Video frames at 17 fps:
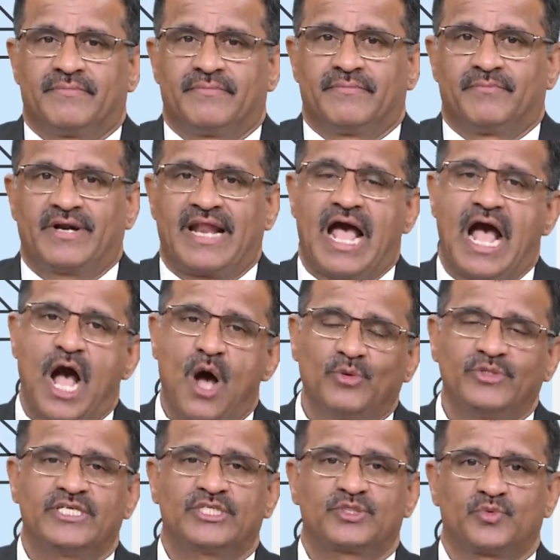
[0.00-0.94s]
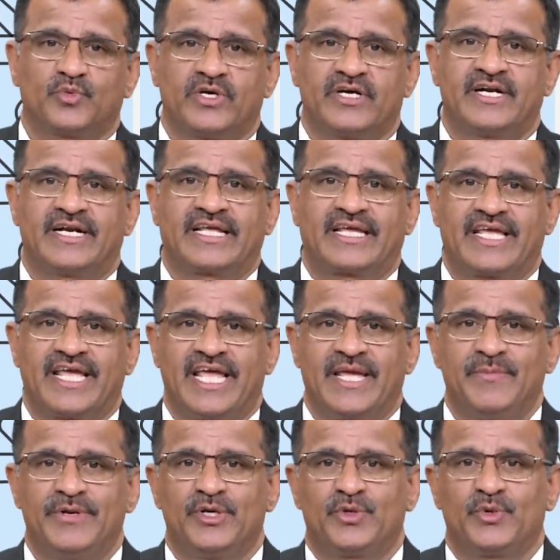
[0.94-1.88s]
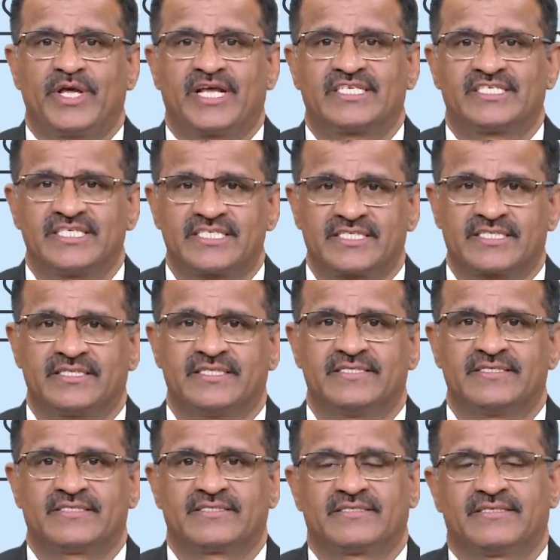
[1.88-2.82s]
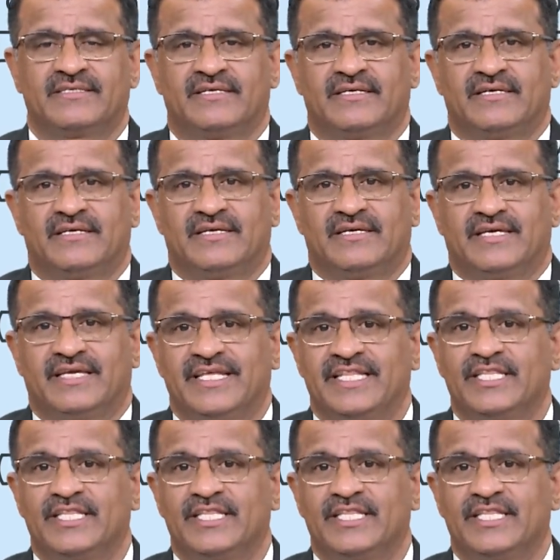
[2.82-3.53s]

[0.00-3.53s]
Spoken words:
But how this word came into existence in